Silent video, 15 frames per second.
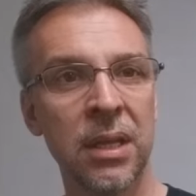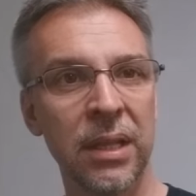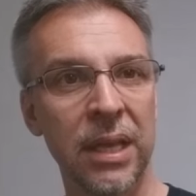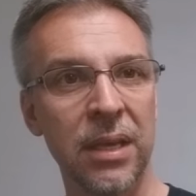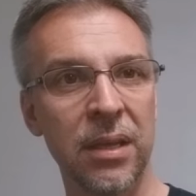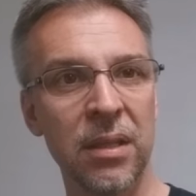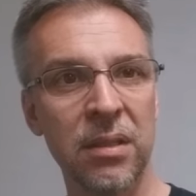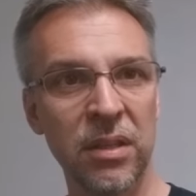
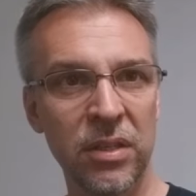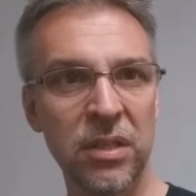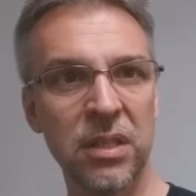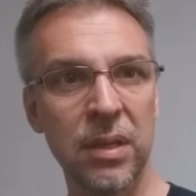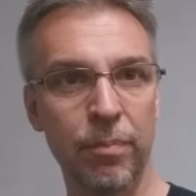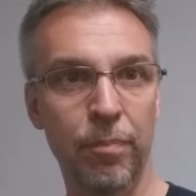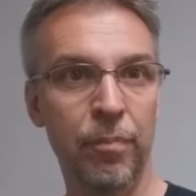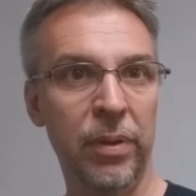Like, this is
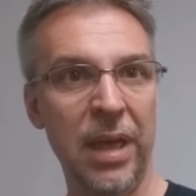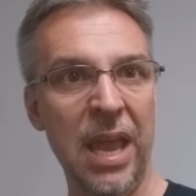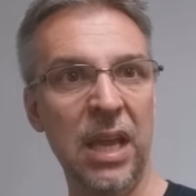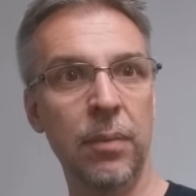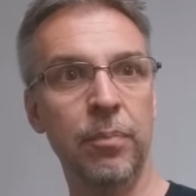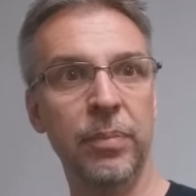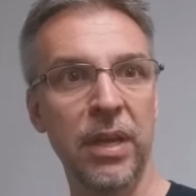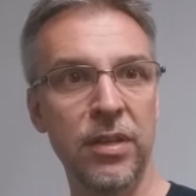a
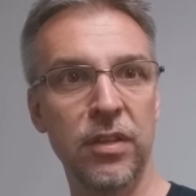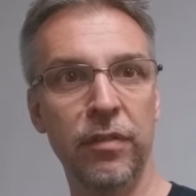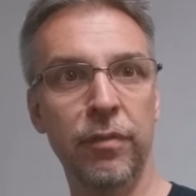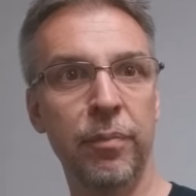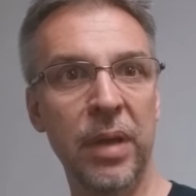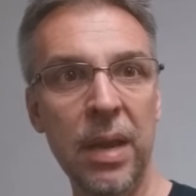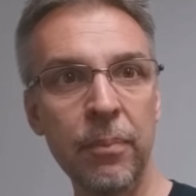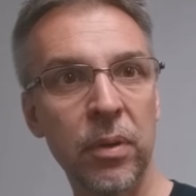blank piece
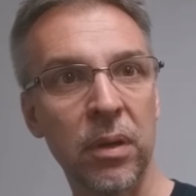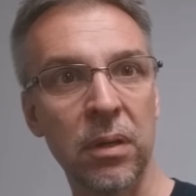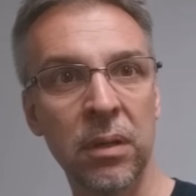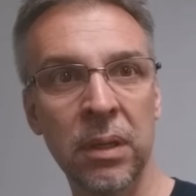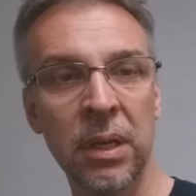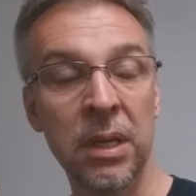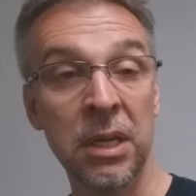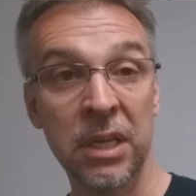of paper.
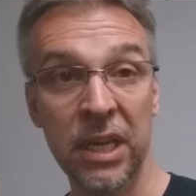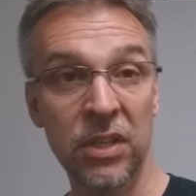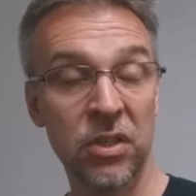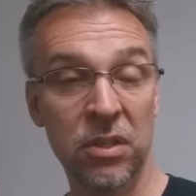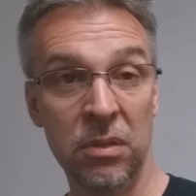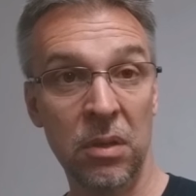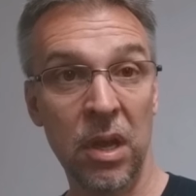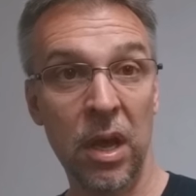
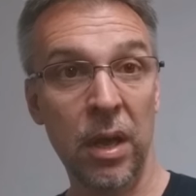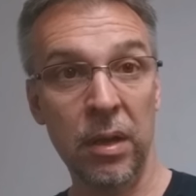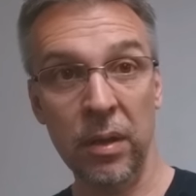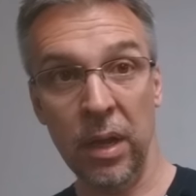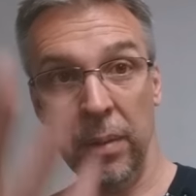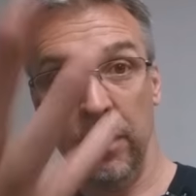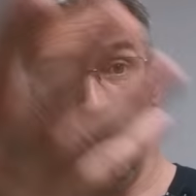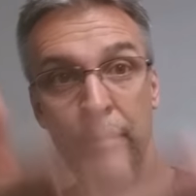It's
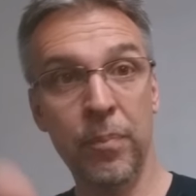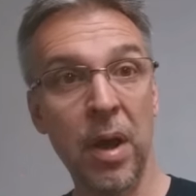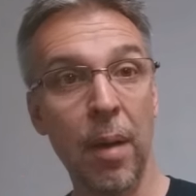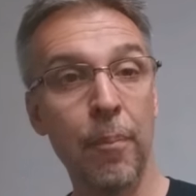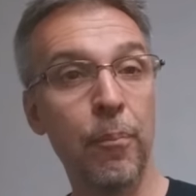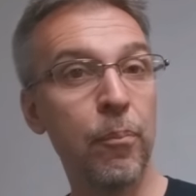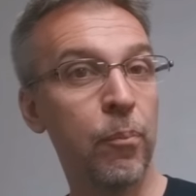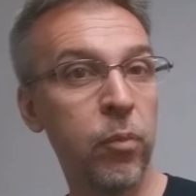A, a, a
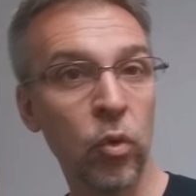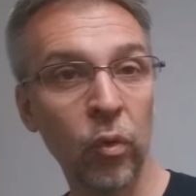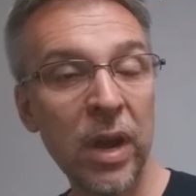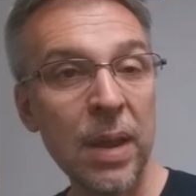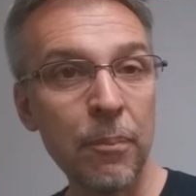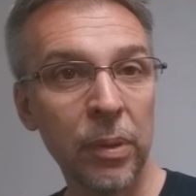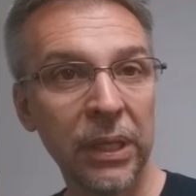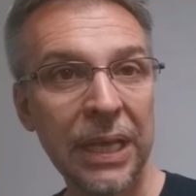
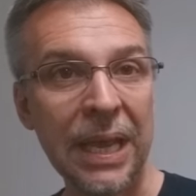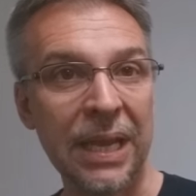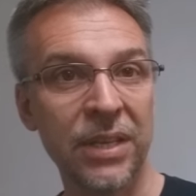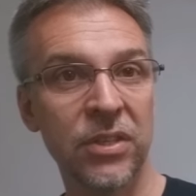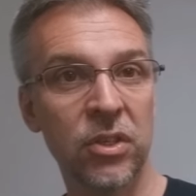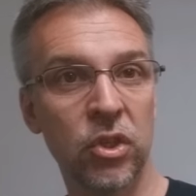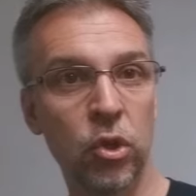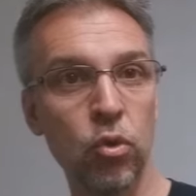great
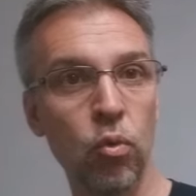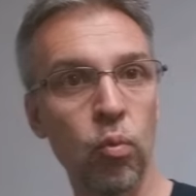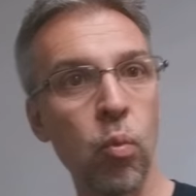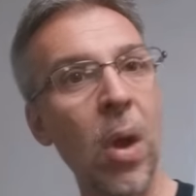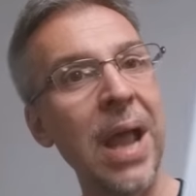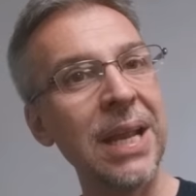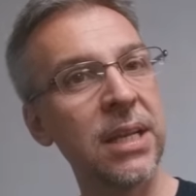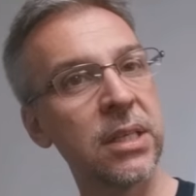place to
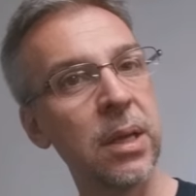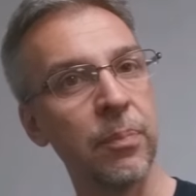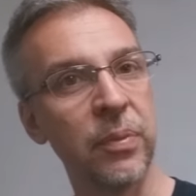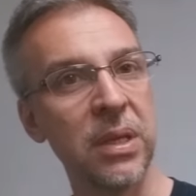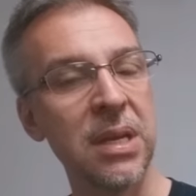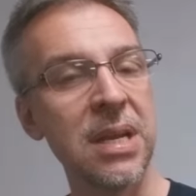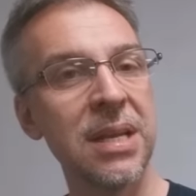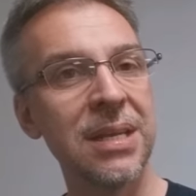write
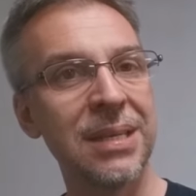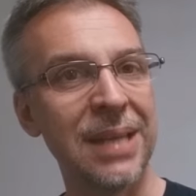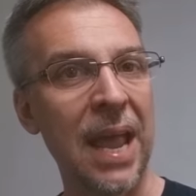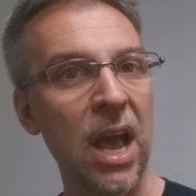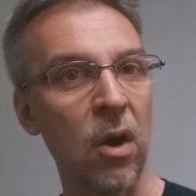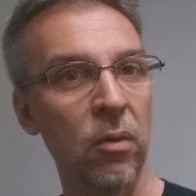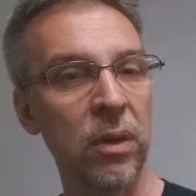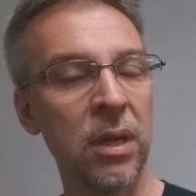something
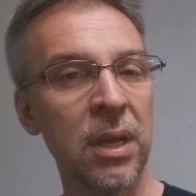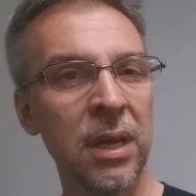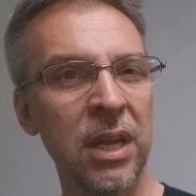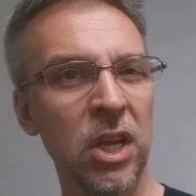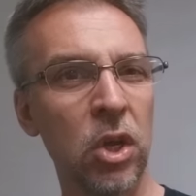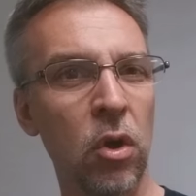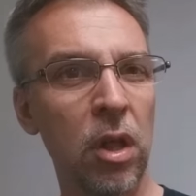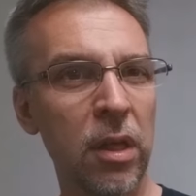down.
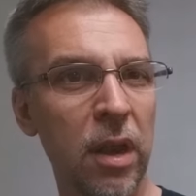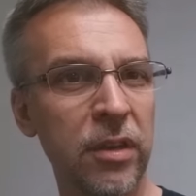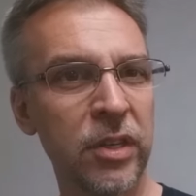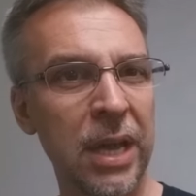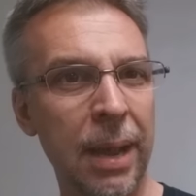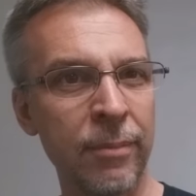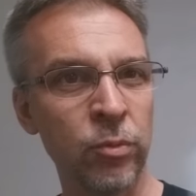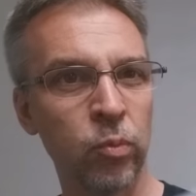You know, a lot of
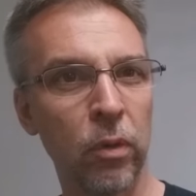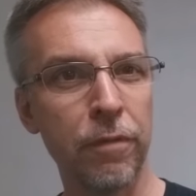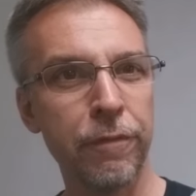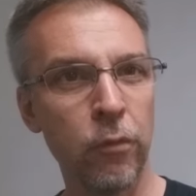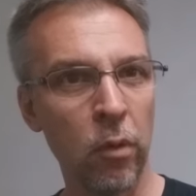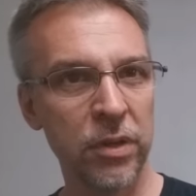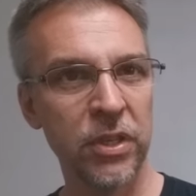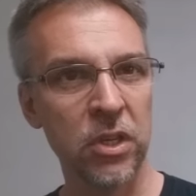times we're
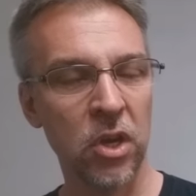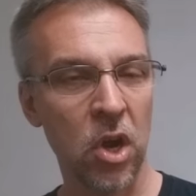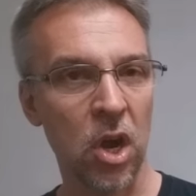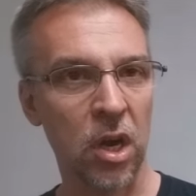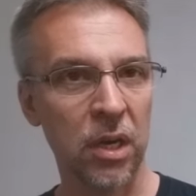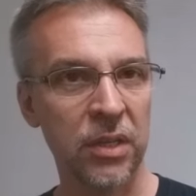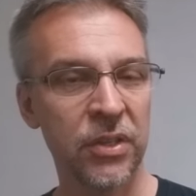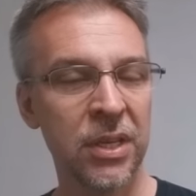forcing
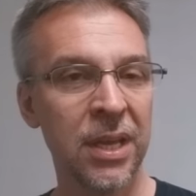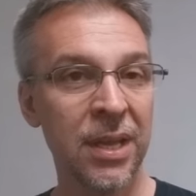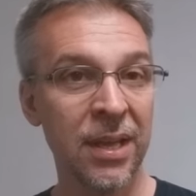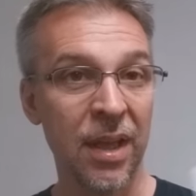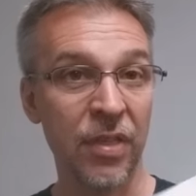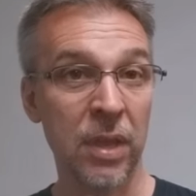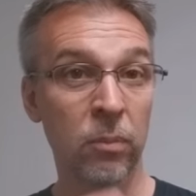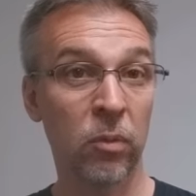cards
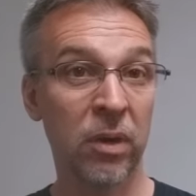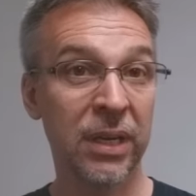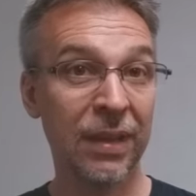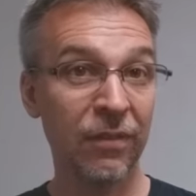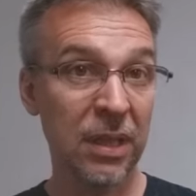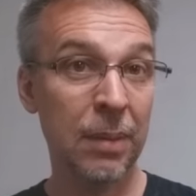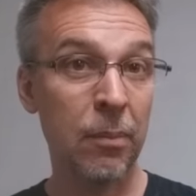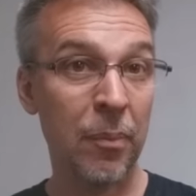and then we're
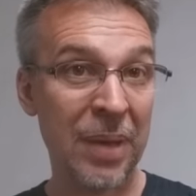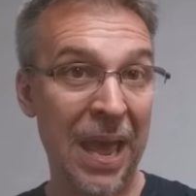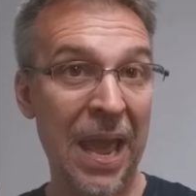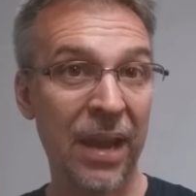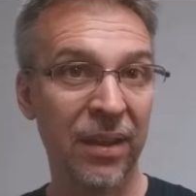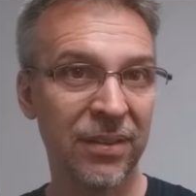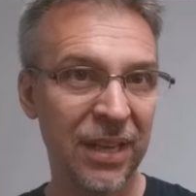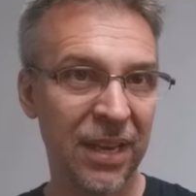giving them
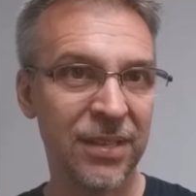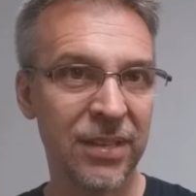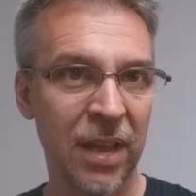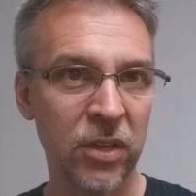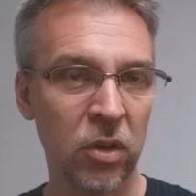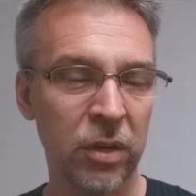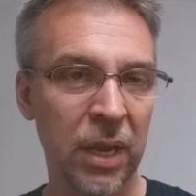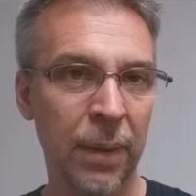pen and say,
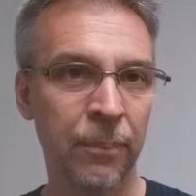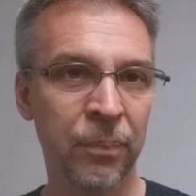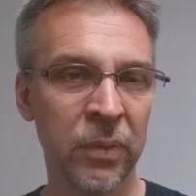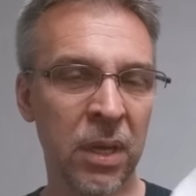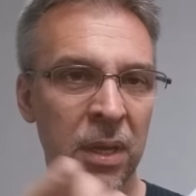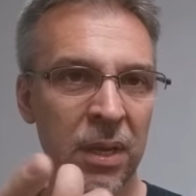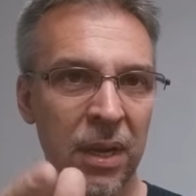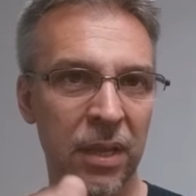sign your name.
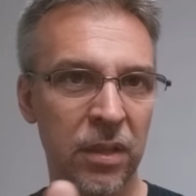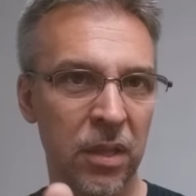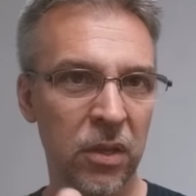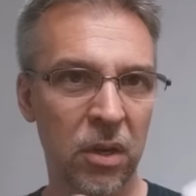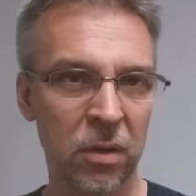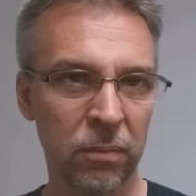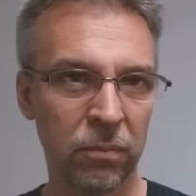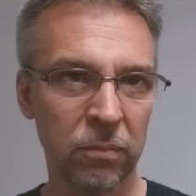And then
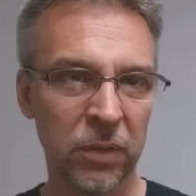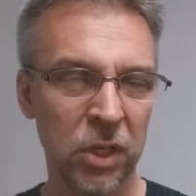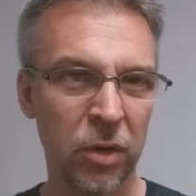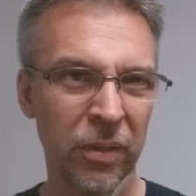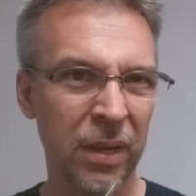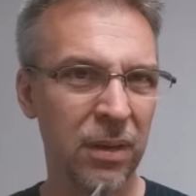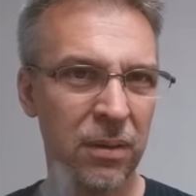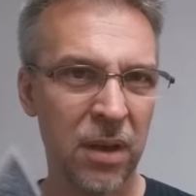they're, you
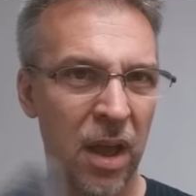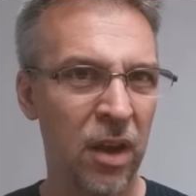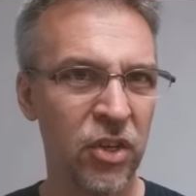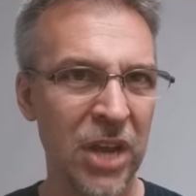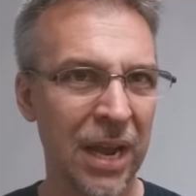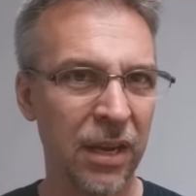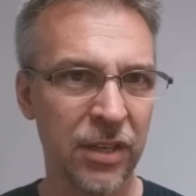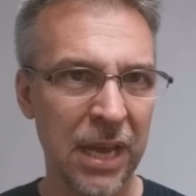know, they got a
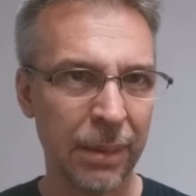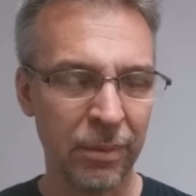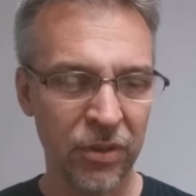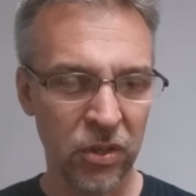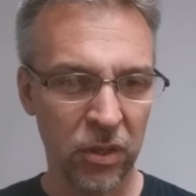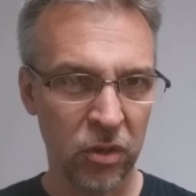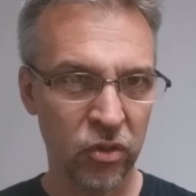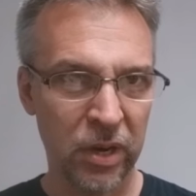jack of diamonds
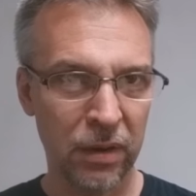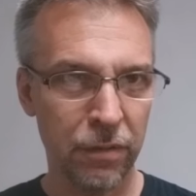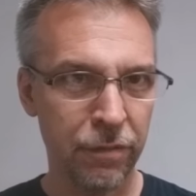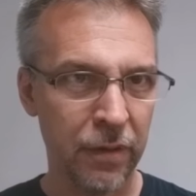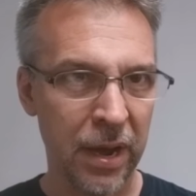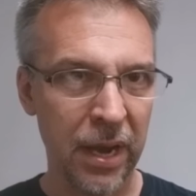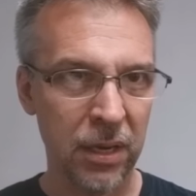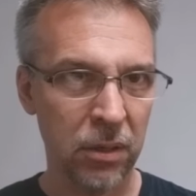and they're trying to
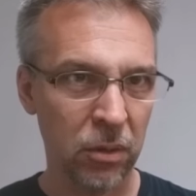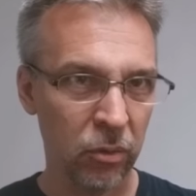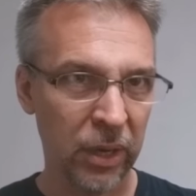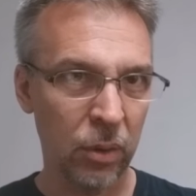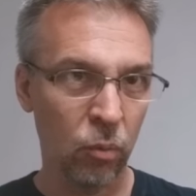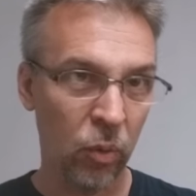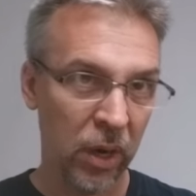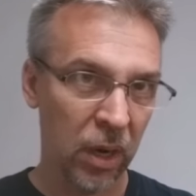find,
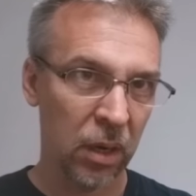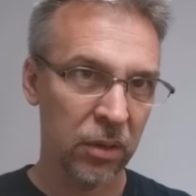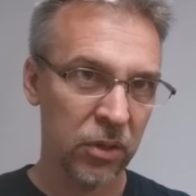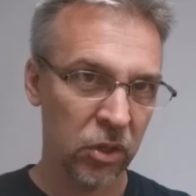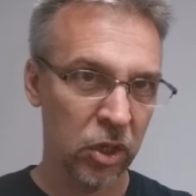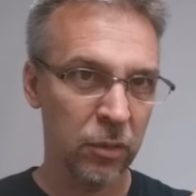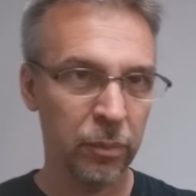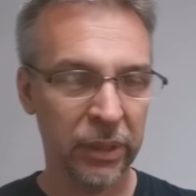okay, where's
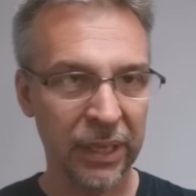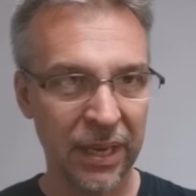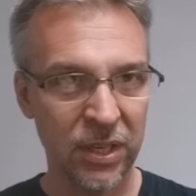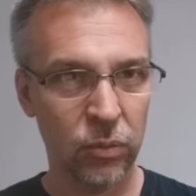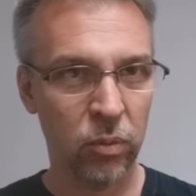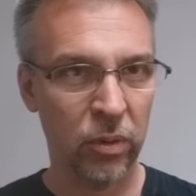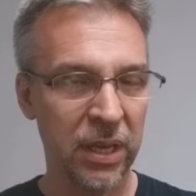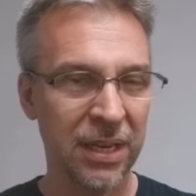a good
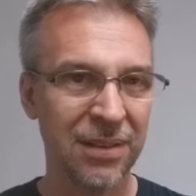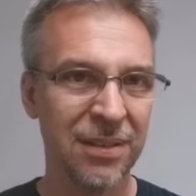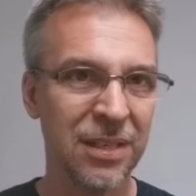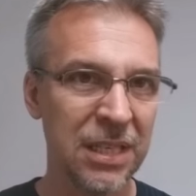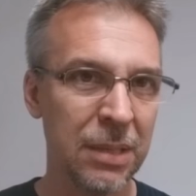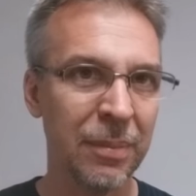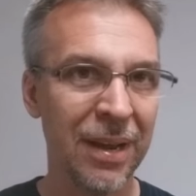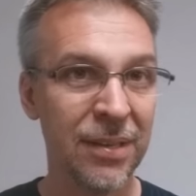place they can
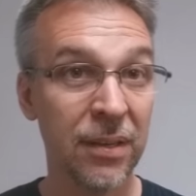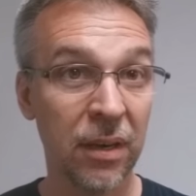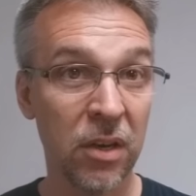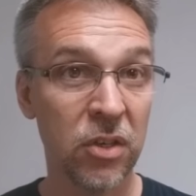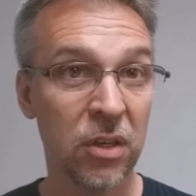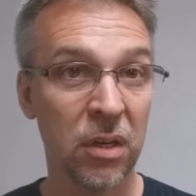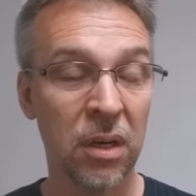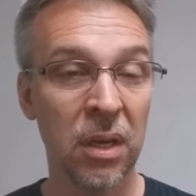see my
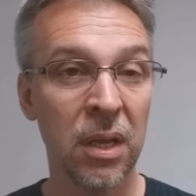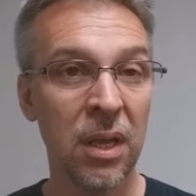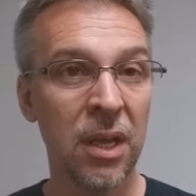signature?